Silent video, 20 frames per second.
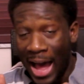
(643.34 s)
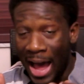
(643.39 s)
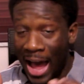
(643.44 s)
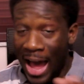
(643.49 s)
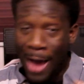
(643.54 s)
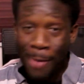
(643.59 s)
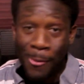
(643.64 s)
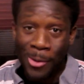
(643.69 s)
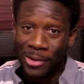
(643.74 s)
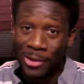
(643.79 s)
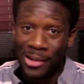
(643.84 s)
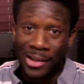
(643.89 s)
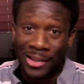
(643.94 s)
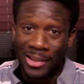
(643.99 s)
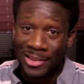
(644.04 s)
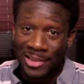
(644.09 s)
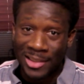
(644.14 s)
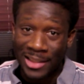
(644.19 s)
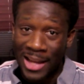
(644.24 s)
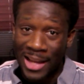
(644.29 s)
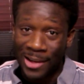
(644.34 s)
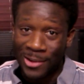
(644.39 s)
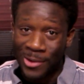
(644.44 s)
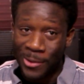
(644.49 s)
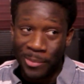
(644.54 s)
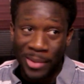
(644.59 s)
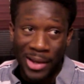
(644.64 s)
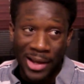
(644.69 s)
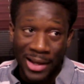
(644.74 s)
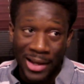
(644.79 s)
I would love to see that
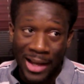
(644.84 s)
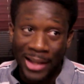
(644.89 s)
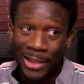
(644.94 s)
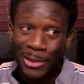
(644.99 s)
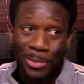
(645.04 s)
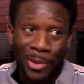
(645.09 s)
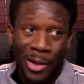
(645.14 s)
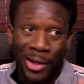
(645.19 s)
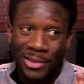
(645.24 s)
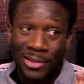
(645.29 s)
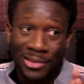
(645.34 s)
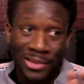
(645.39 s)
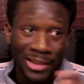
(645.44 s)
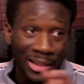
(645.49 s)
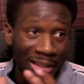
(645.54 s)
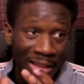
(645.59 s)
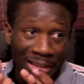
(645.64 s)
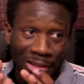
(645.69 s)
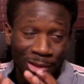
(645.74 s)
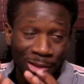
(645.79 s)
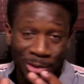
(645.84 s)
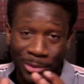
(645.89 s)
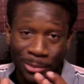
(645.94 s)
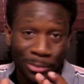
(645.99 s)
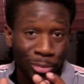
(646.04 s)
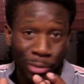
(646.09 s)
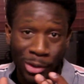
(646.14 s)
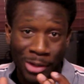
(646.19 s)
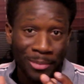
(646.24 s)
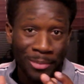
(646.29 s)
come back. Xbox need to
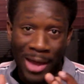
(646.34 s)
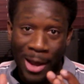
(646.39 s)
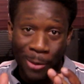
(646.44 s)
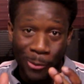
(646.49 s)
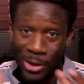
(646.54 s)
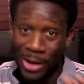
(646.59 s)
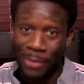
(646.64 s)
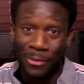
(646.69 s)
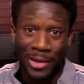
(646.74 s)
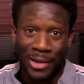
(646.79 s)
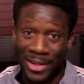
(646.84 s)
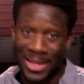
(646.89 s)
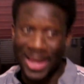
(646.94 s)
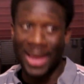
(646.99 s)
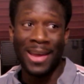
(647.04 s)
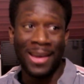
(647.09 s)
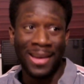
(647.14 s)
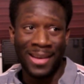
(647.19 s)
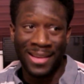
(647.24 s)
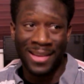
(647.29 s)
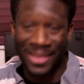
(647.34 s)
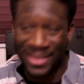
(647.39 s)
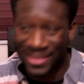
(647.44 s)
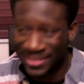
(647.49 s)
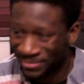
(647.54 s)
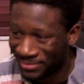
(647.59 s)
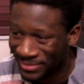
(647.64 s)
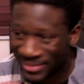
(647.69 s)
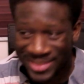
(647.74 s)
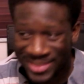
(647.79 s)
bring back whatever they
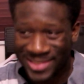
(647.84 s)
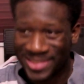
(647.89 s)
can.